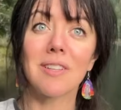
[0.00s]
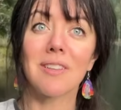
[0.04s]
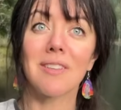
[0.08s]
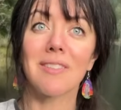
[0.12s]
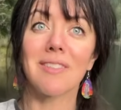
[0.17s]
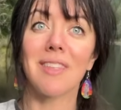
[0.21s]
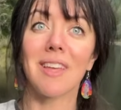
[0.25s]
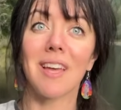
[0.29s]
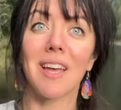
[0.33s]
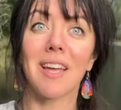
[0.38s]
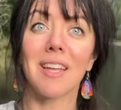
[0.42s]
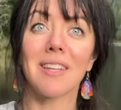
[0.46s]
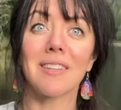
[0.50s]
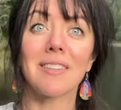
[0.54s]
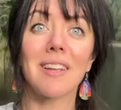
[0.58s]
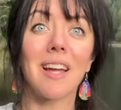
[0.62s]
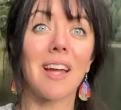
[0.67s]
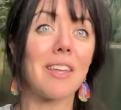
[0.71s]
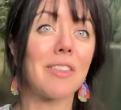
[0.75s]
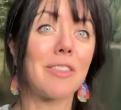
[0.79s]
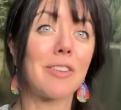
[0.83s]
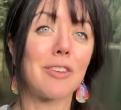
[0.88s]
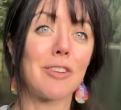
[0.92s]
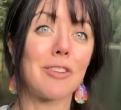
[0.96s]
that
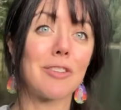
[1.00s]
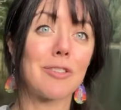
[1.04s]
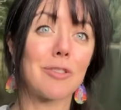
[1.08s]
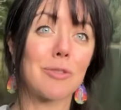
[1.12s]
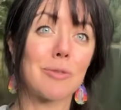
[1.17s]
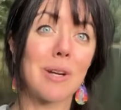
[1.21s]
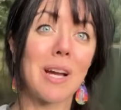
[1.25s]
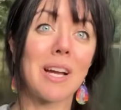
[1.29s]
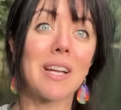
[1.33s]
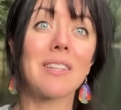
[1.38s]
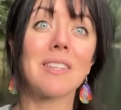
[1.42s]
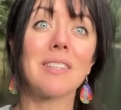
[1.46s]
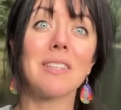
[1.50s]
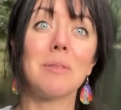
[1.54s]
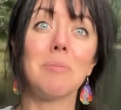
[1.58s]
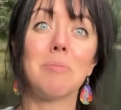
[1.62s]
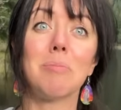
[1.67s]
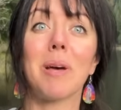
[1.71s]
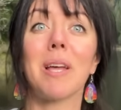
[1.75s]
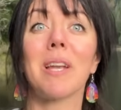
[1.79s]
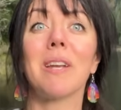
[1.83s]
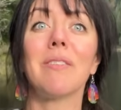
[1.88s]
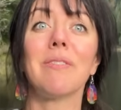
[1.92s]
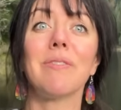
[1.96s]
either directly
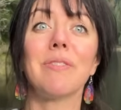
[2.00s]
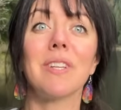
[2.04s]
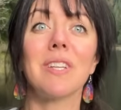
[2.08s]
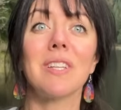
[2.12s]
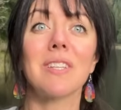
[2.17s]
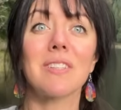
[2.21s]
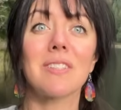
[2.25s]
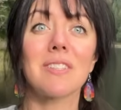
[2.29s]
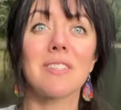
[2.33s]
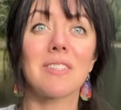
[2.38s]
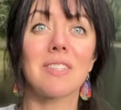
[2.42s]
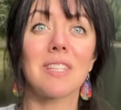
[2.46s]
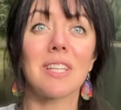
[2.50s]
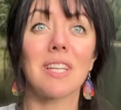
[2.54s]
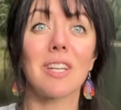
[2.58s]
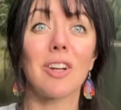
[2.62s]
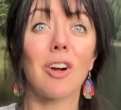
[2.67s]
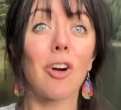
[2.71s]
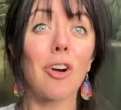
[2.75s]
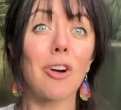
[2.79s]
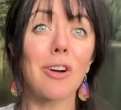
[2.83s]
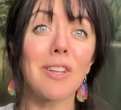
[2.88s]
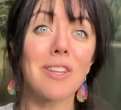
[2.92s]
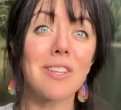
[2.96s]
benefits the
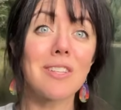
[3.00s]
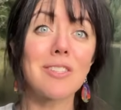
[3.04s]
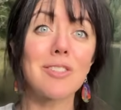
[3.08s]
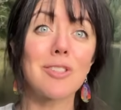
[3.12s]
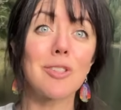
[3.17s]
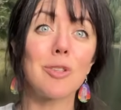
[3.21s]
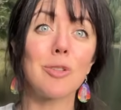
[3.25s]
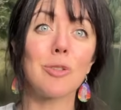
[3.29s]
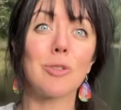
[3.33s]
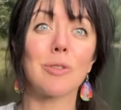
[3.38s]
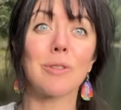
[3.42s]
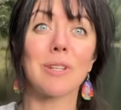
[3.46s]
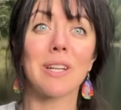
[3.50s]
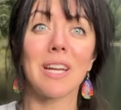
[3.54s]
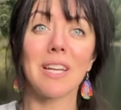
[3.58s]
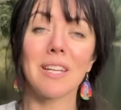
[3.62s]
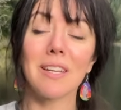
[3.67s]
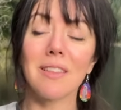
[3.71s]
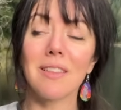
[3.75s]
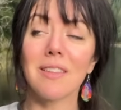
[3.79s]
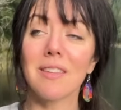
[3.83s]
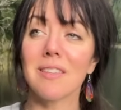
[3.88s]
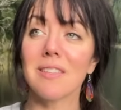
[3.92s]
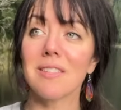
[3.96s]
artist who
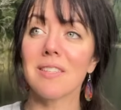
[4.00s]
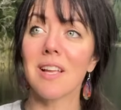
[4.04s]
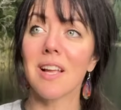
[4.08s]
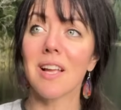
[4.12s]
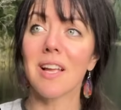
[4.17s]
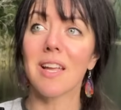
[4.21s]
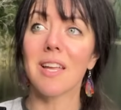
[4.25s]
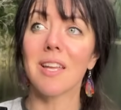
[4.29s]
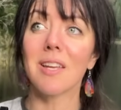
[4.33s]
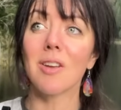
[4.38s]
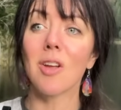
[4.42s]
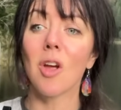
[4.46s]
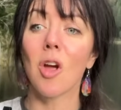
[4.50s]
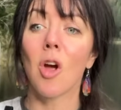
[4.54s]
created the design